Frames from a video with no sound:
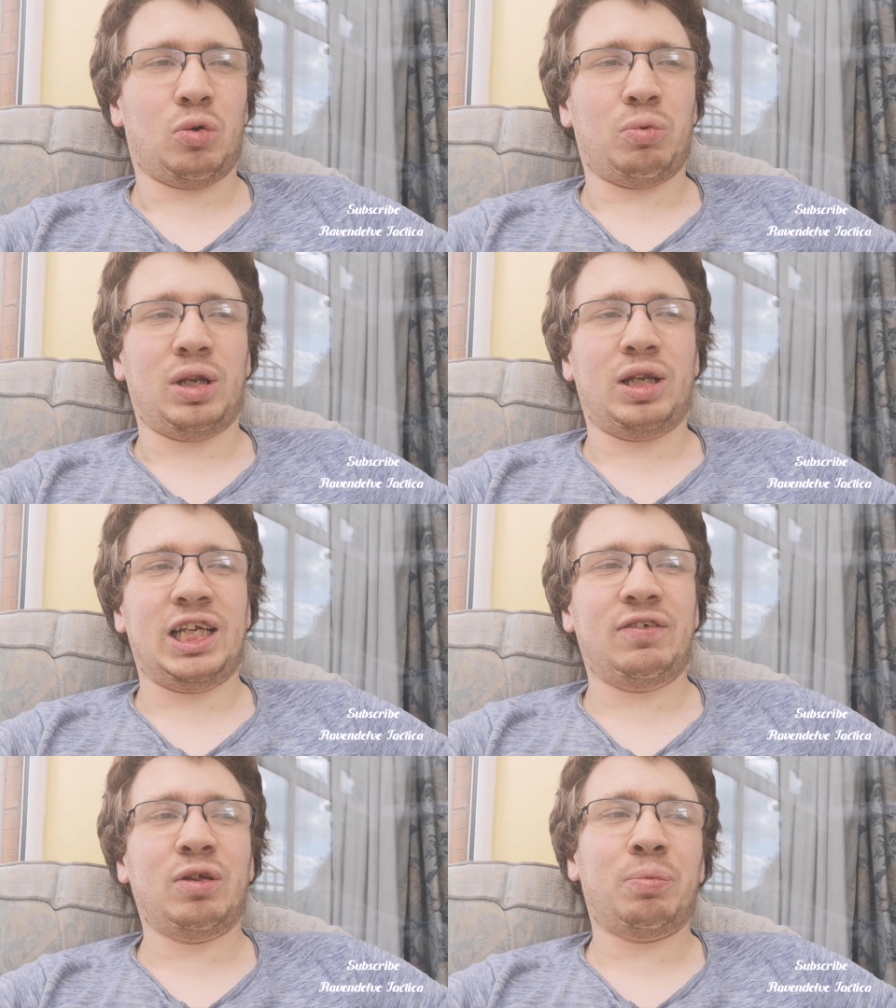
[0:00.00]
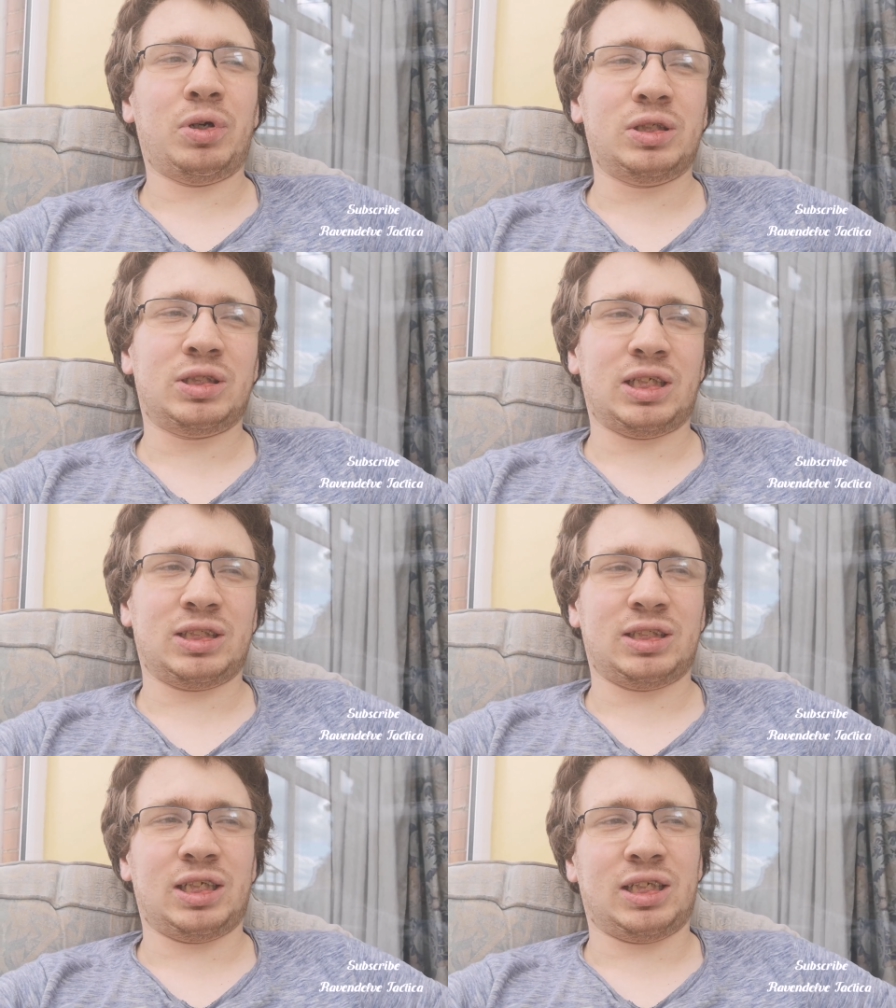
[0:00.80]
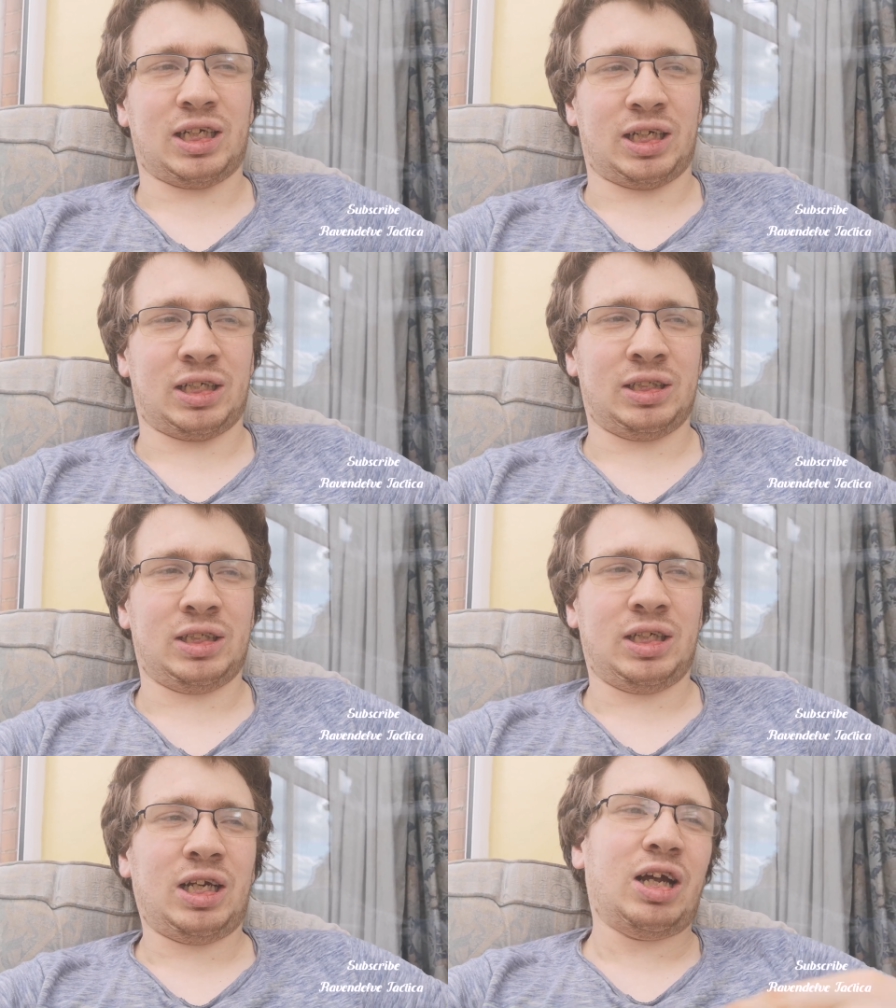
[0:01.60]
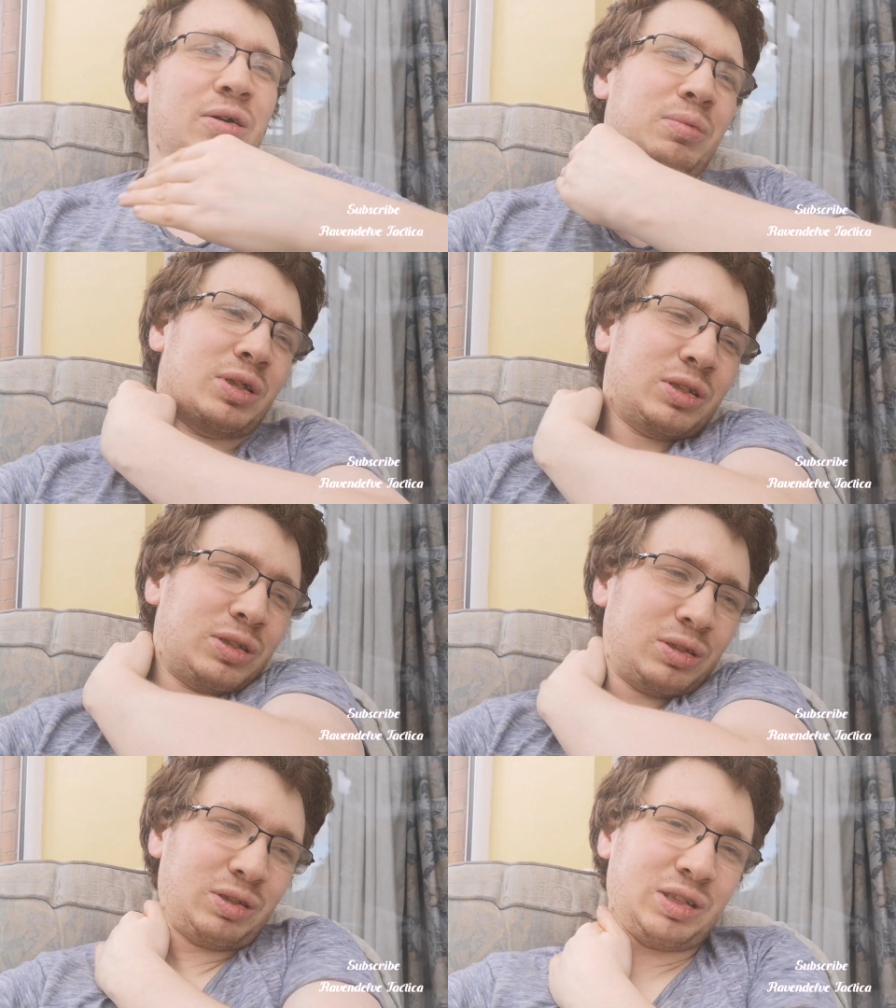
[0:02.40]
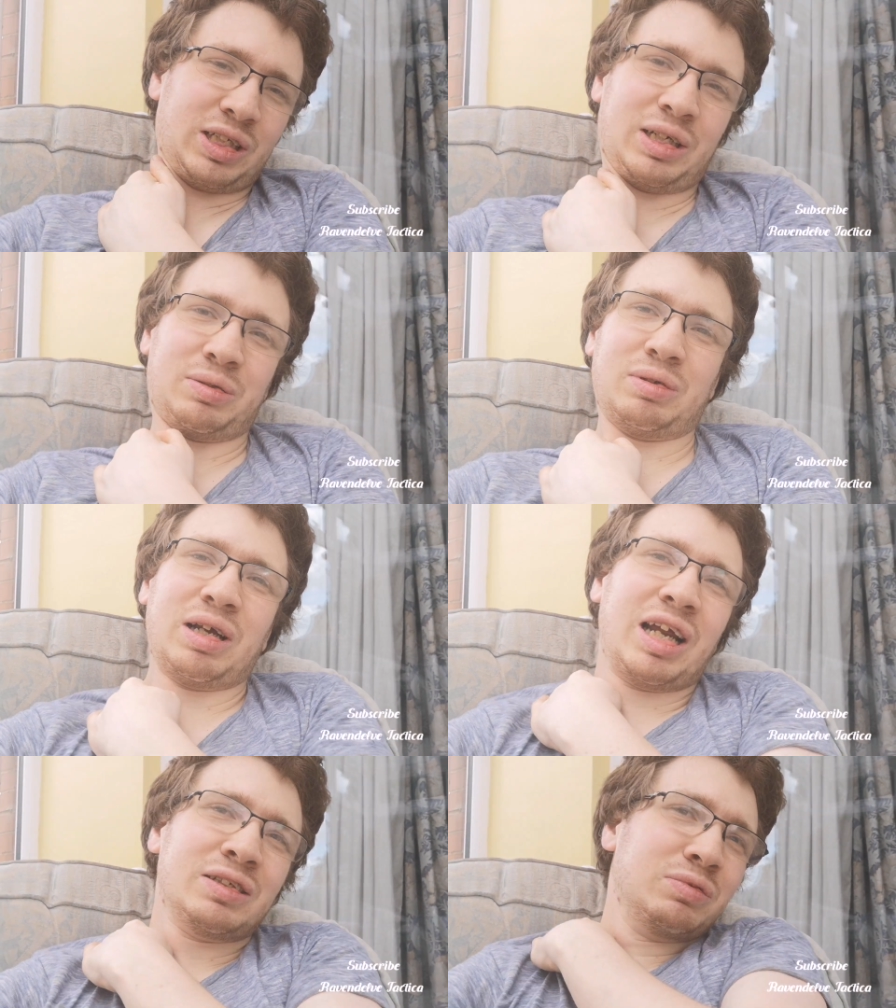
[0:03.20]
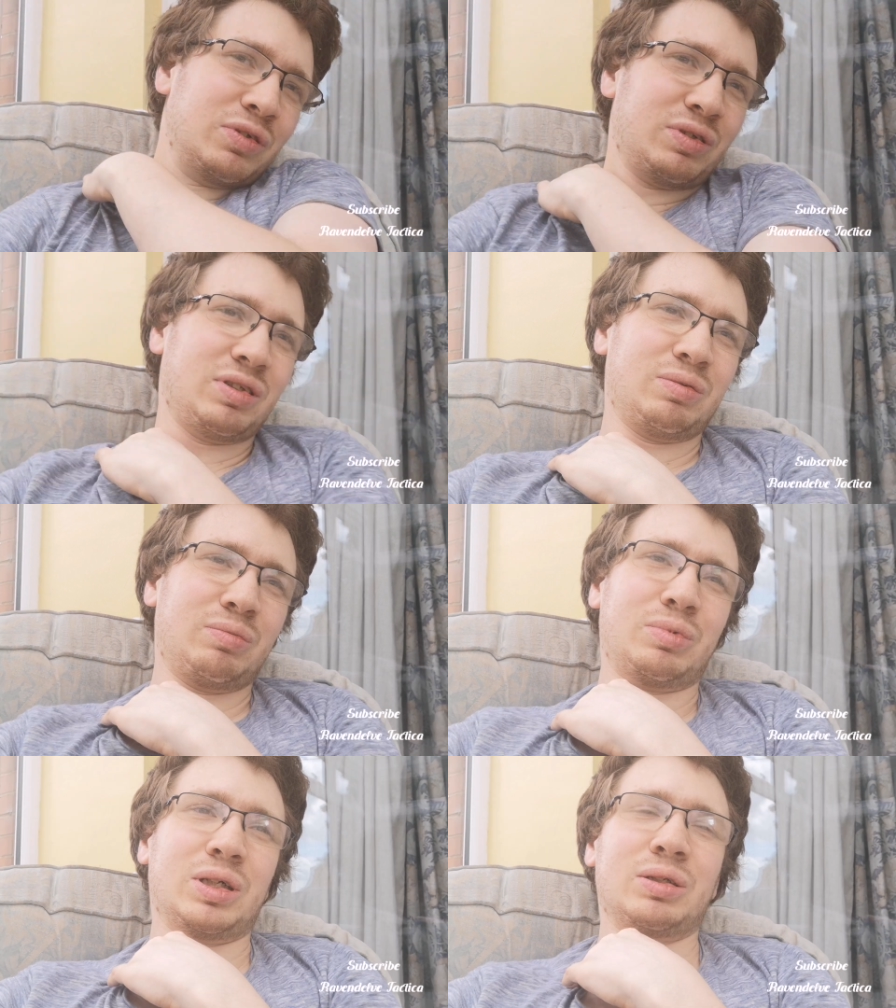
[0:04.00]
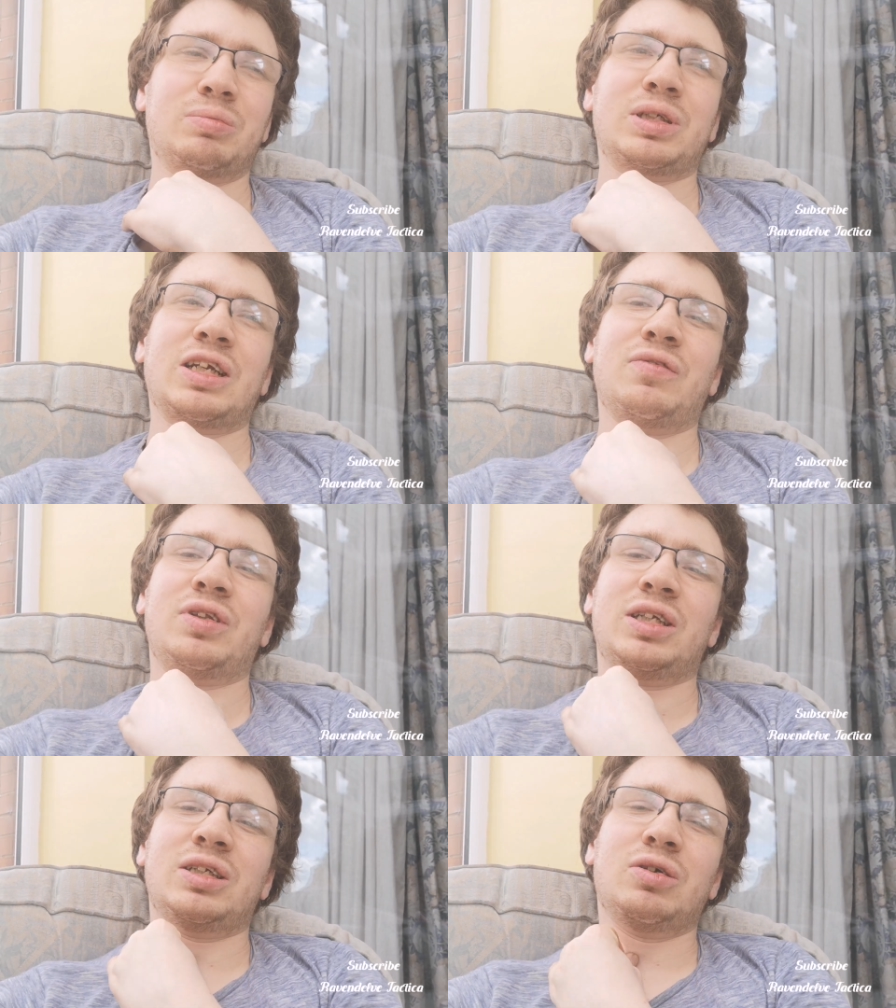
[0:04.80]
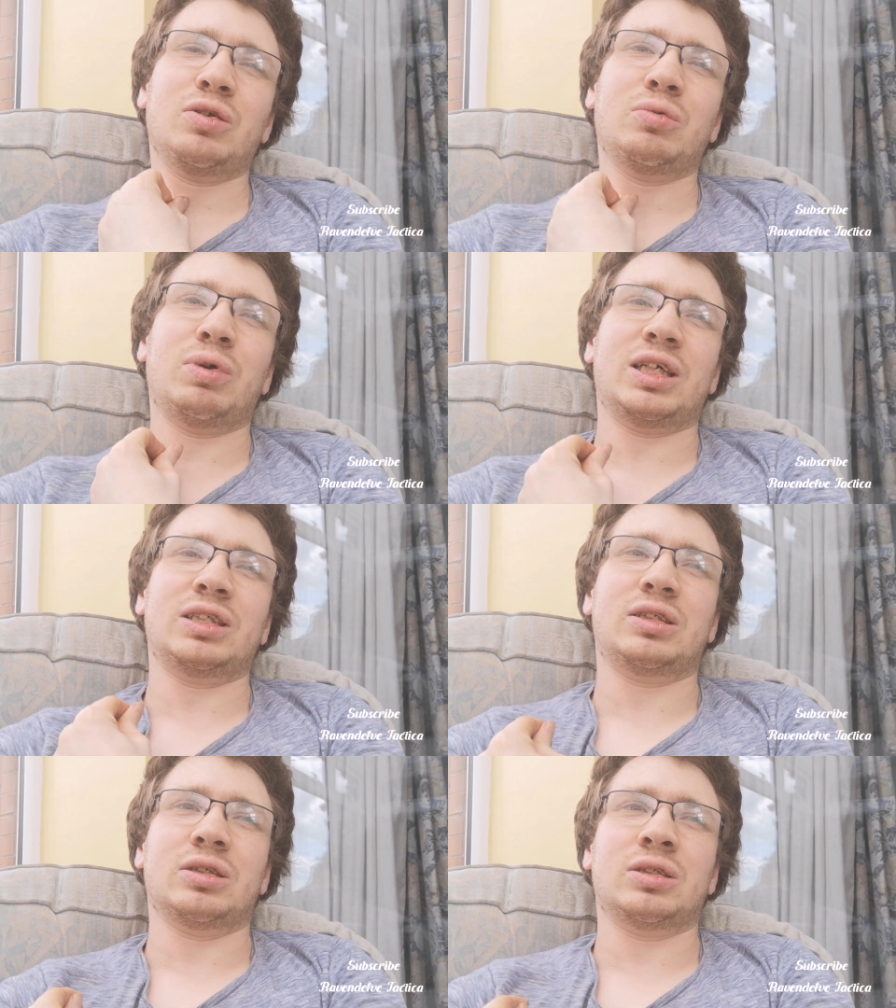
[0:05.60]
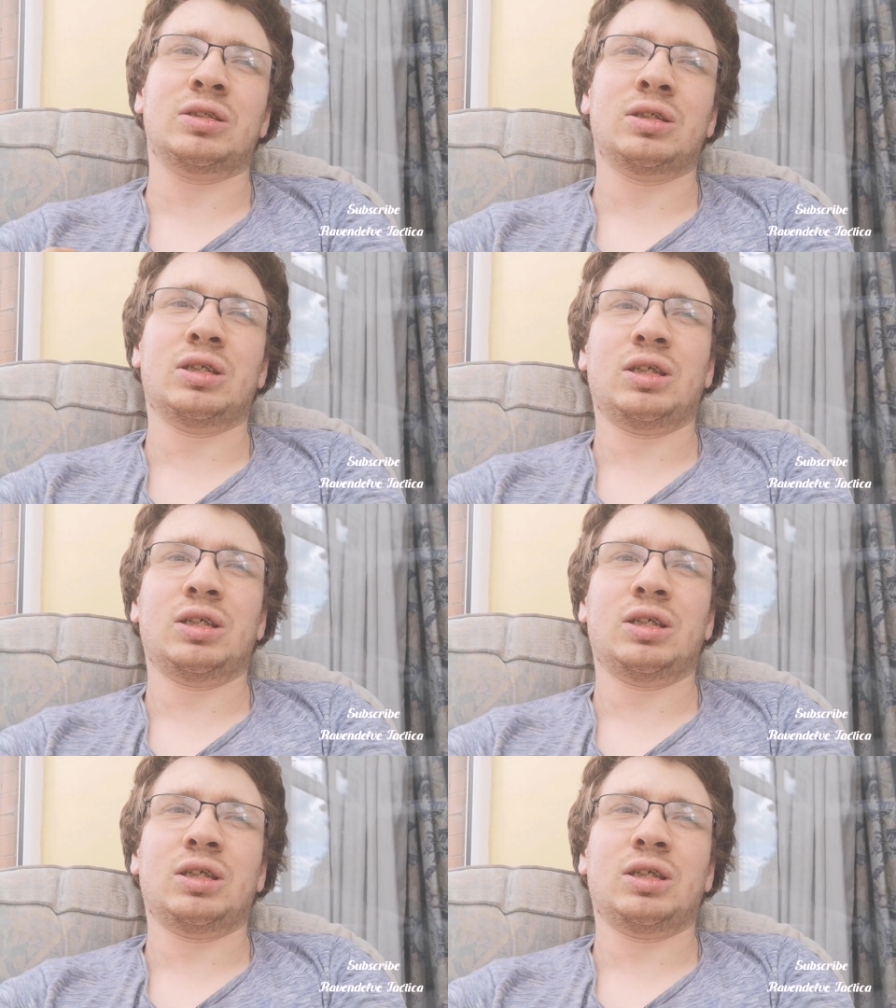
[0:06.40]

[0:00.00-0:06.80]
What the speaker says: we'll leave the points as they are, and we'll sort out every we'll give the other races